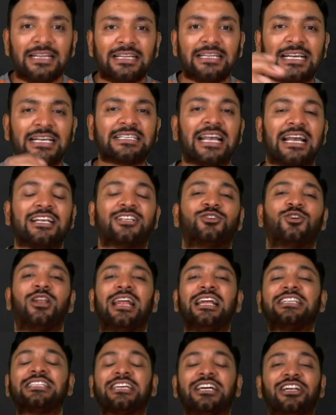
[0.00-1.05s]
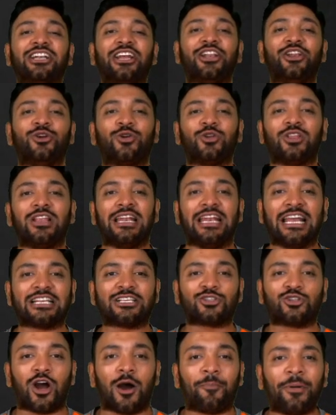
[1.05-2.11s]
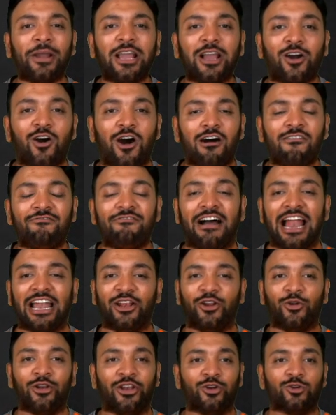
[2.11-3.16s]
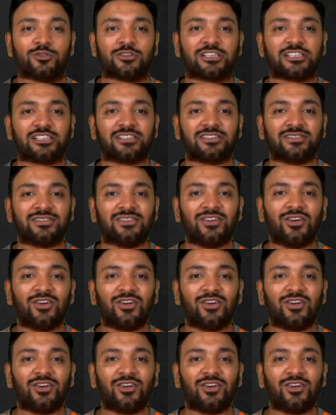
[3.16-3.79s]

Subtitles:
Yes, guys. So let's continue to the next topic of value in use.